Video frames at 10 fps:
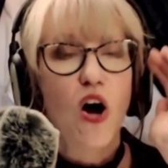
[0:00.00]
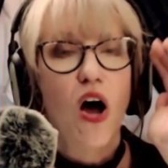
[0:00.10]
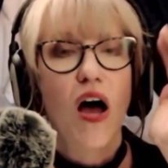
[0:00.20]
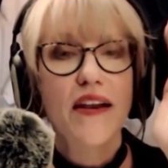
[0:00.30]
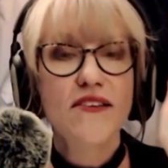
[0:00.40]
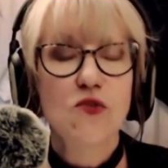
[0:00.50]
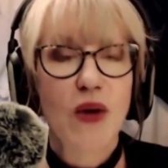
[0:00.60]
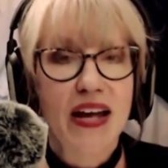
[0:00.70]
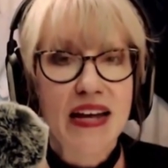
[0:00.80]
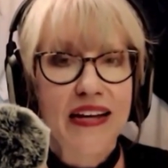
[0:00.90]
on his
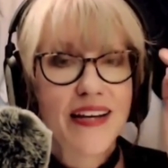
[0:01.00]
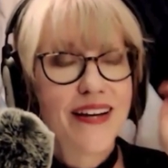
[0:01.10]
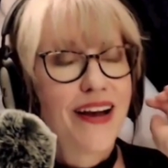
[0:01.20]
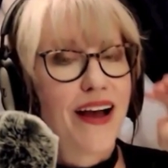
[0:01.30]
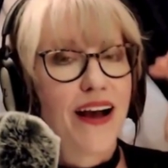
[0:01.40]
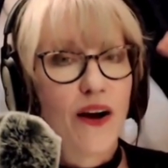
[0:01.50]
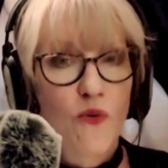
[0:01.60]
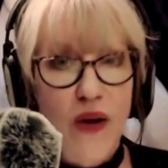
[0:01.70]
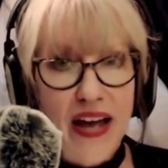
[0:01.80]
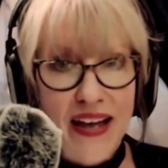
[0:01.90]
way
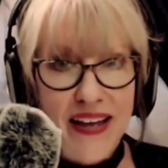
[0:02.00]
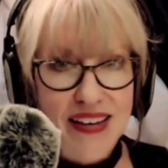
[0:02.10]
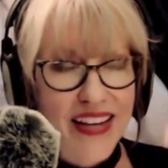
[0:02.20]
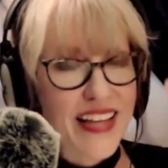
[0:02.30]
away.